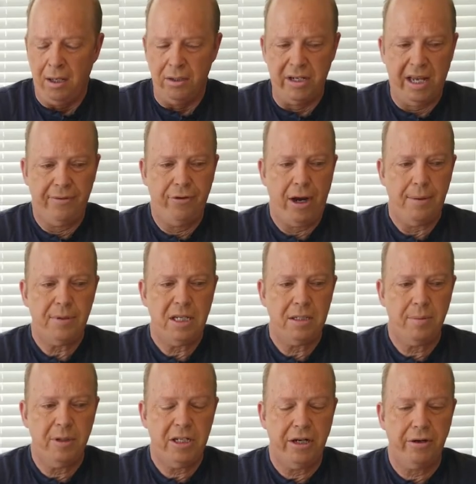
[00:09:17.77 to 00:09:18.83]
Dave Ramsey's
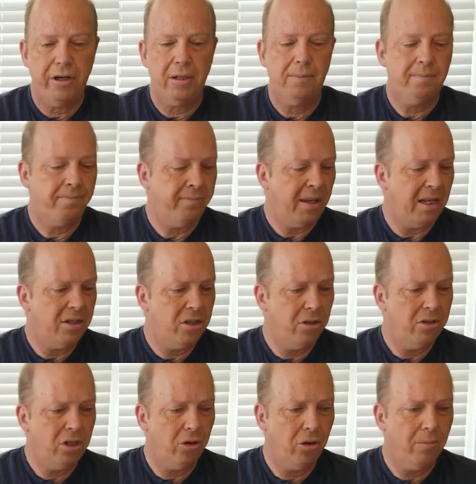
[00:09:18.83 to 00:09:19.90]
material and
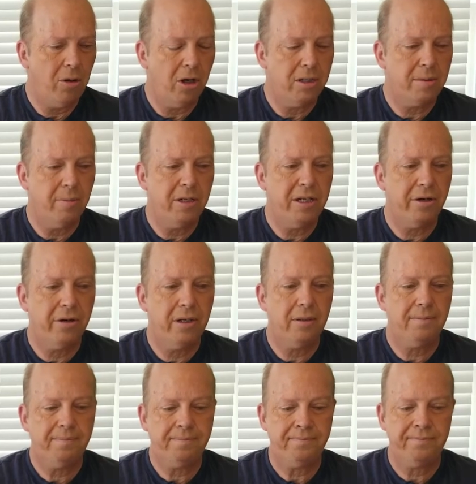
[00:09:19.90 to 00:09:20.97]
Susie Orman's
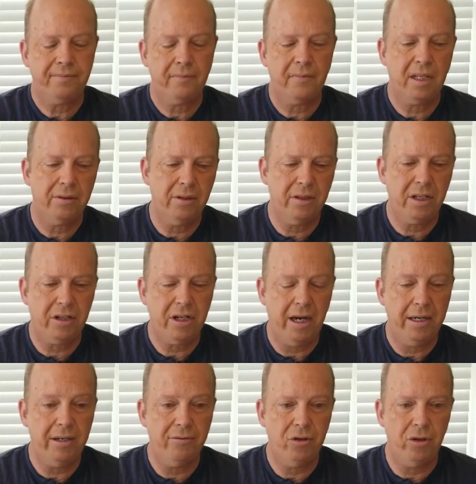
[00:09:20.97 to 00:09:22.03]
material, they're
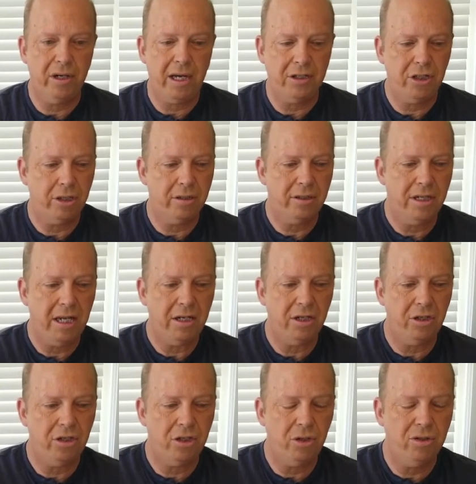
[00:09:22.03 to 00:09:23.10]
kind of good. I should
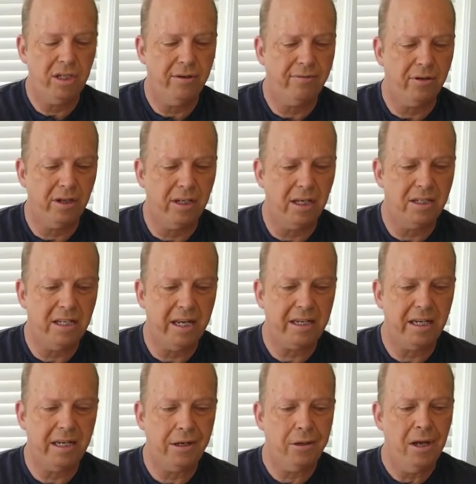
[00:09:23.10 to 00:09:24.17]
take Susie for a
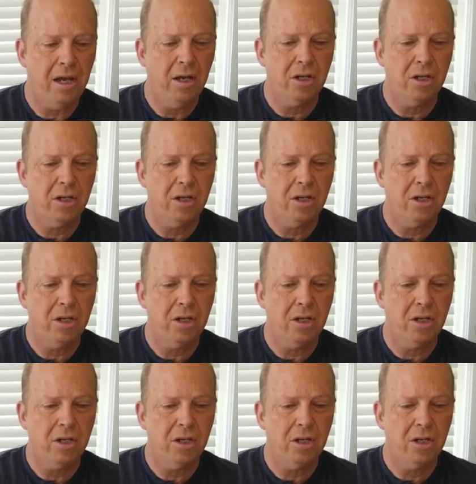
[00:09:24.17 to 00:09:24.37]
second here.